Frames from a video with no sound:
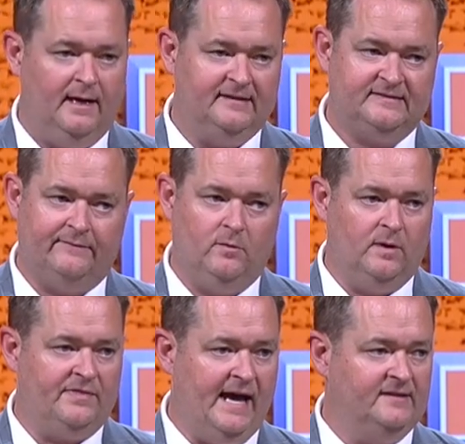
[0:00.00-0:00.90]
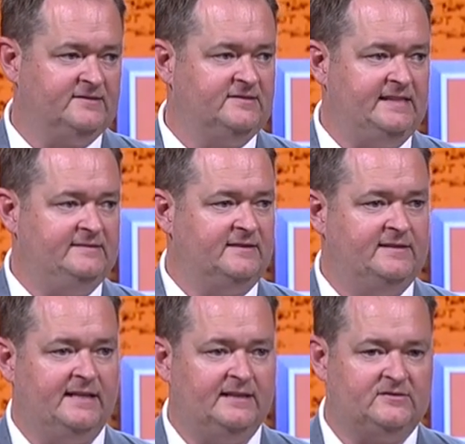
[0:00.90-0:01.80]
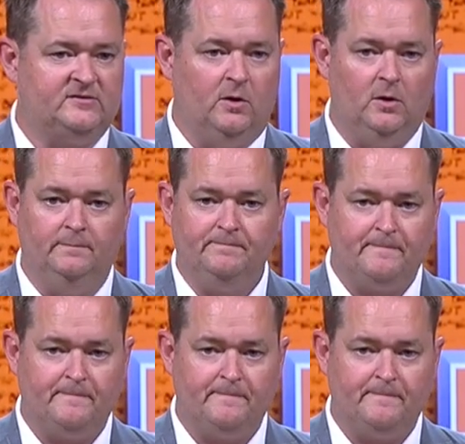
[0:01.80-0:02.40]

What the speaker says: 71,000 season tickets sold.